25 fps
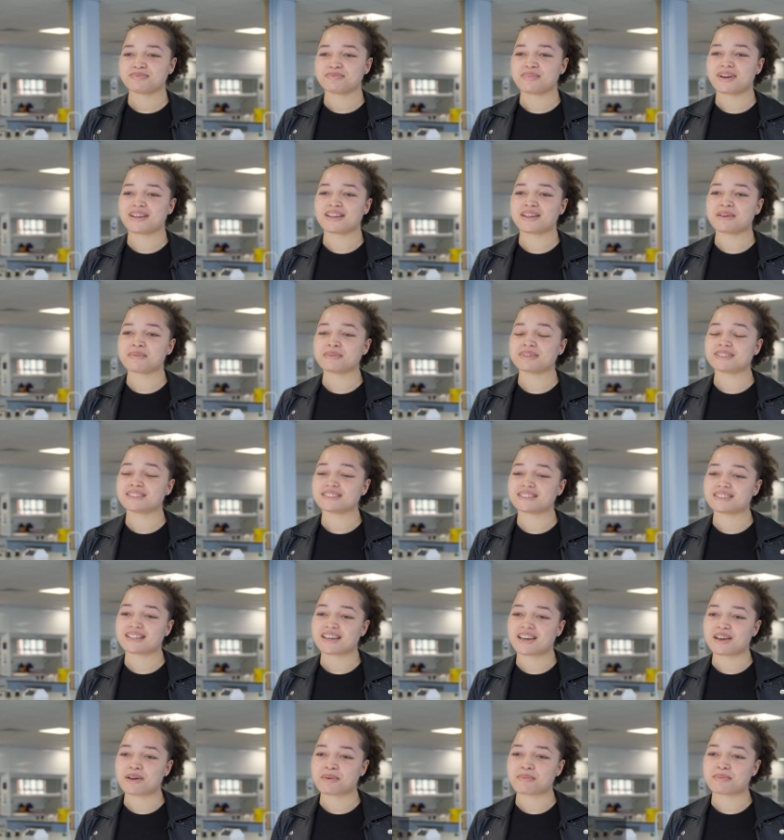My name is
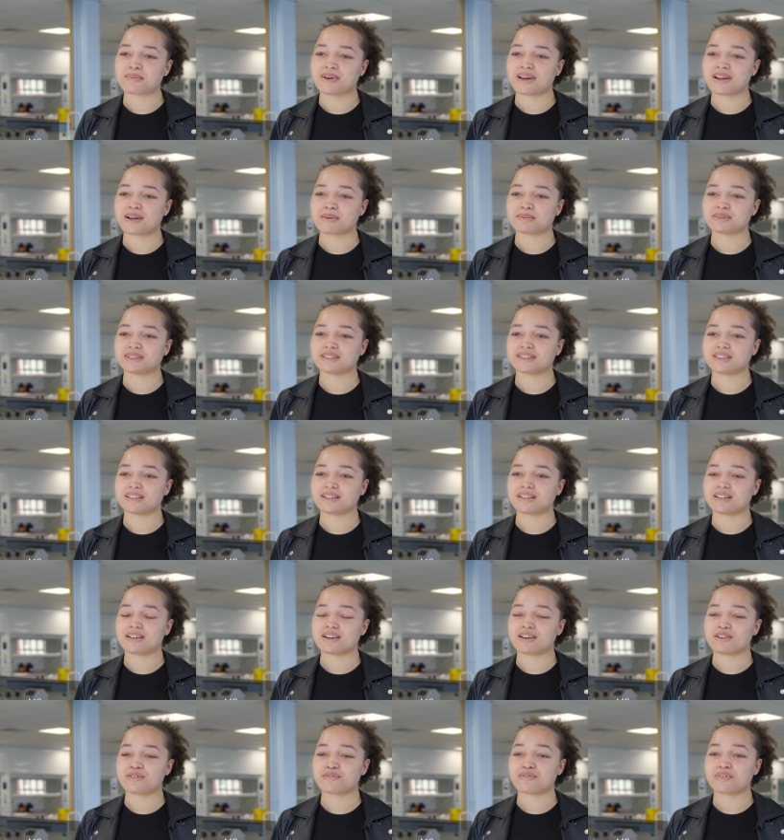Nkem and I'm
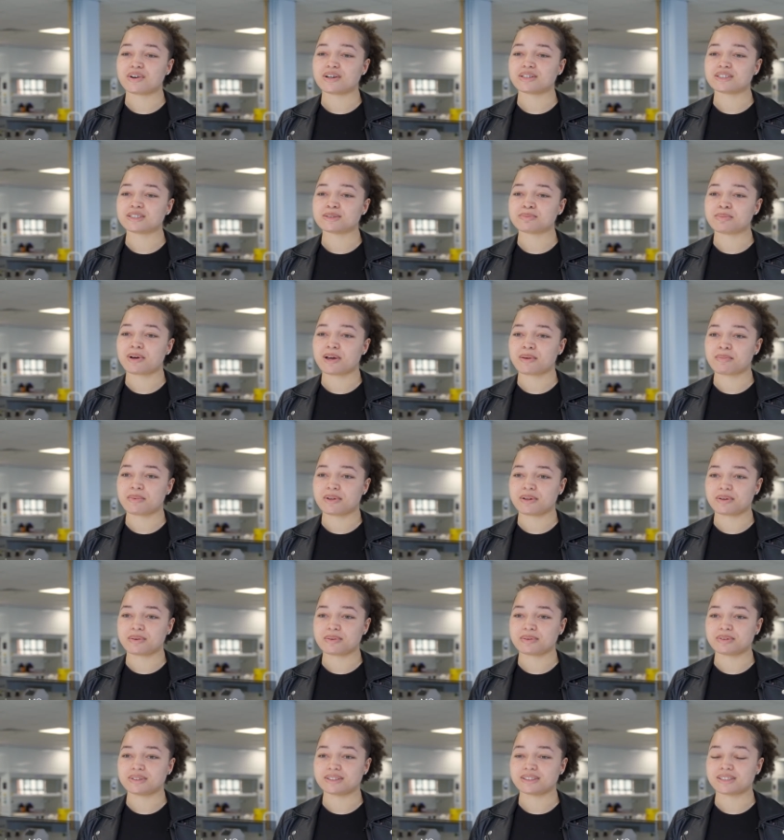studying Advanced
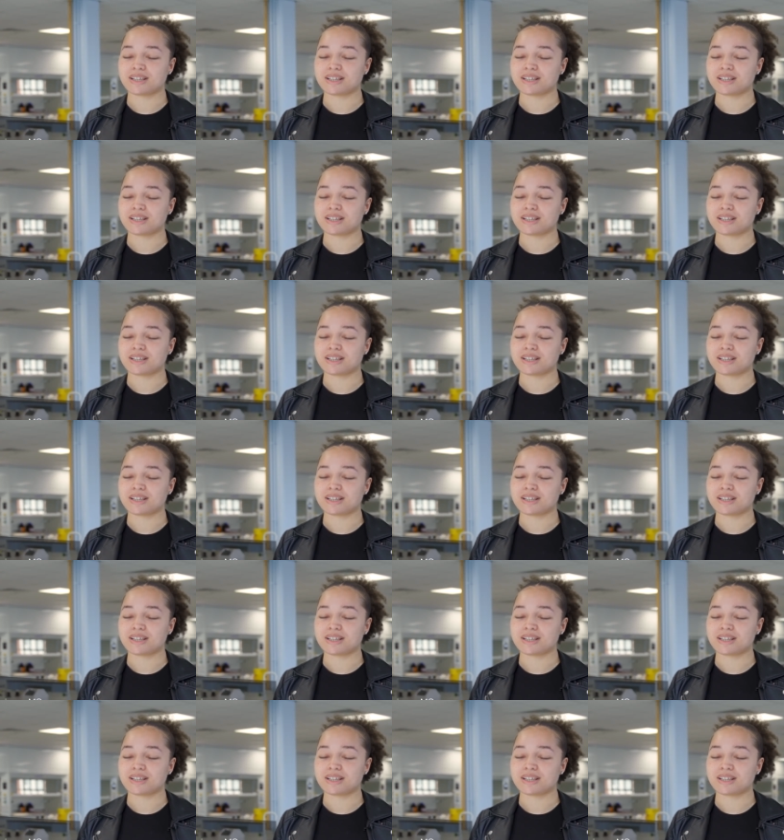Biomedical